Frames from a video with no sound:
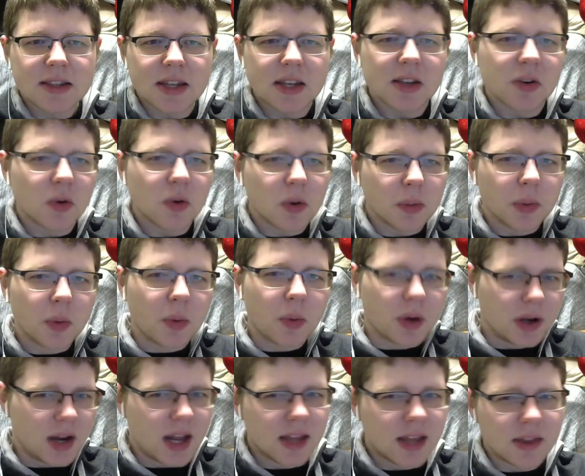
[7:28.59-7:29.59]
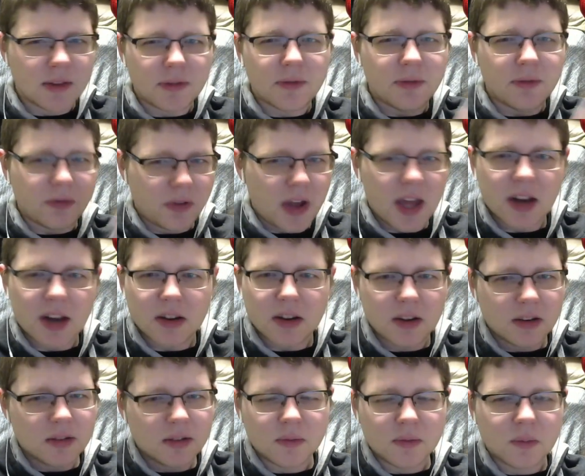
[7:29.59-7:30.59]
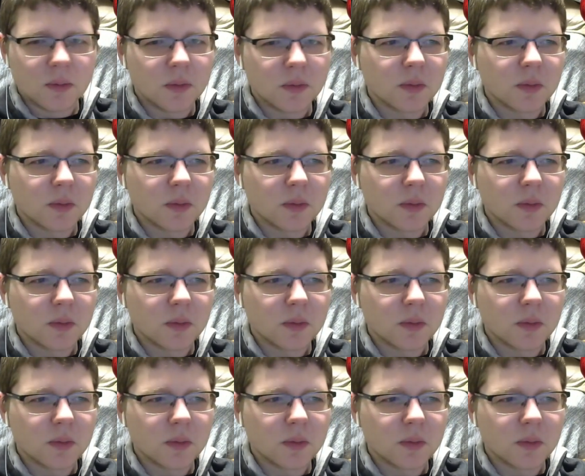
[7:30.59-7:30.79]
the normal one and the Fanon